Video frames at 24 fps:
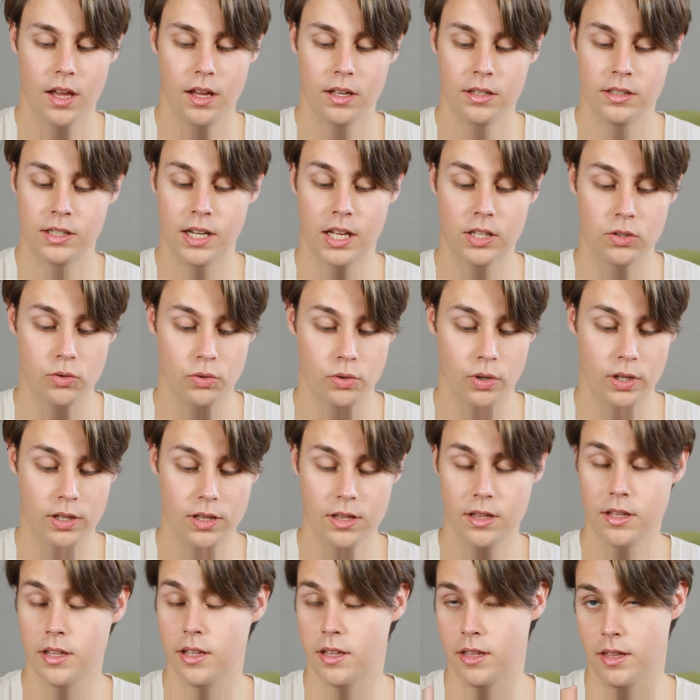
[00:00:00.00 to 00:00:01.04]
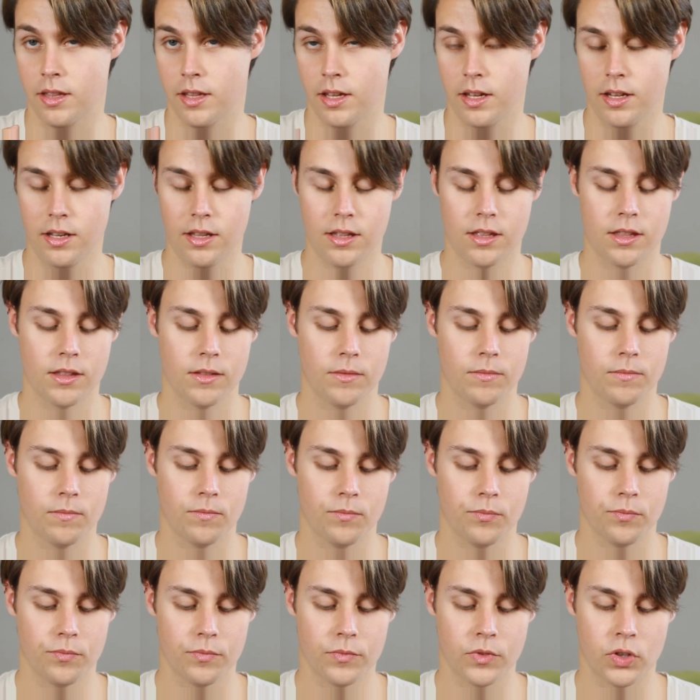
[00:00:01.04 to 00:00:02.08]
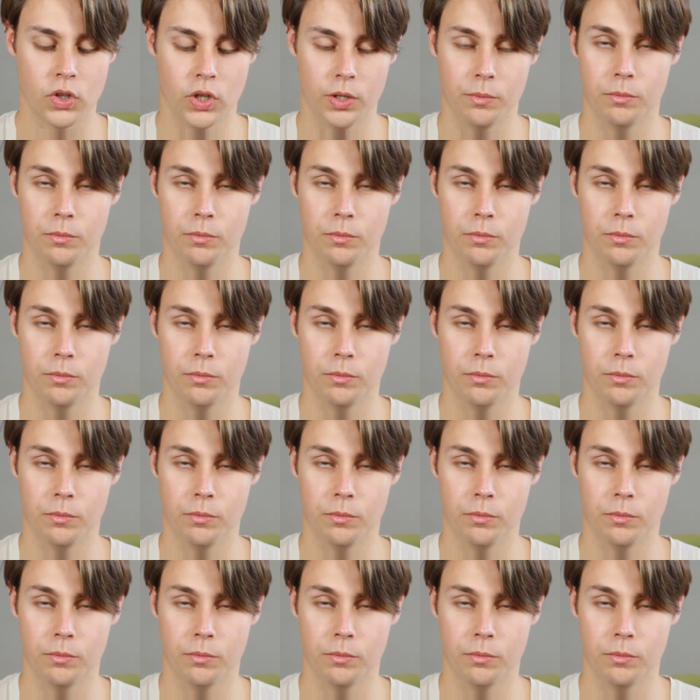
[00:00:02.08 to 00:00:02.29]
natural it says, so